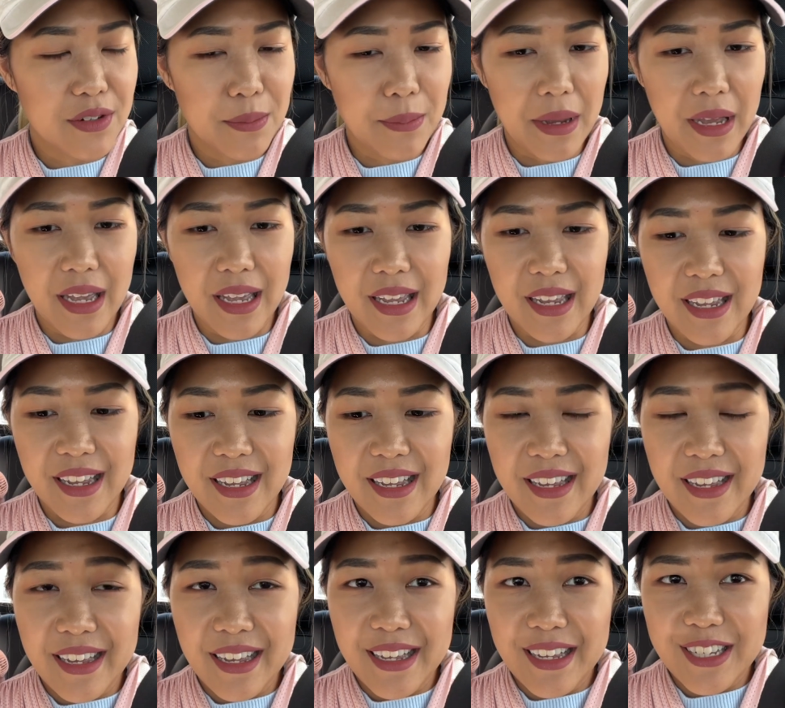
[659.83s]
my
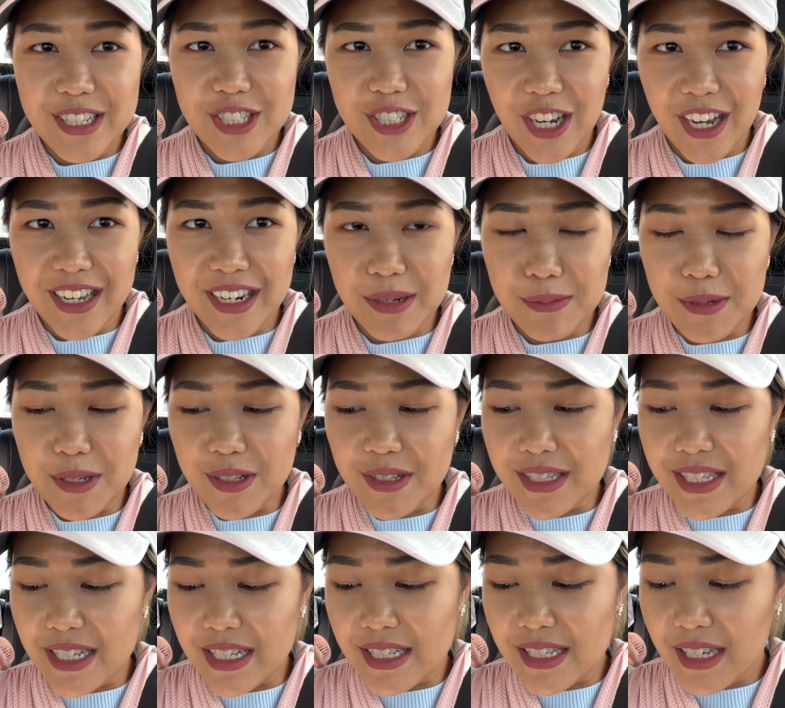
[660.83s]
shot immune
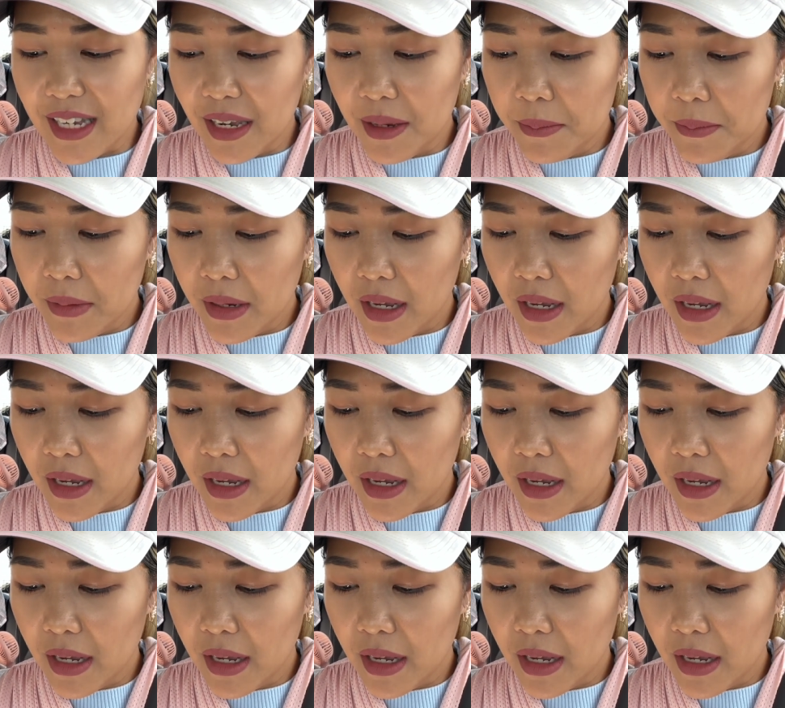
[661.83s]
system.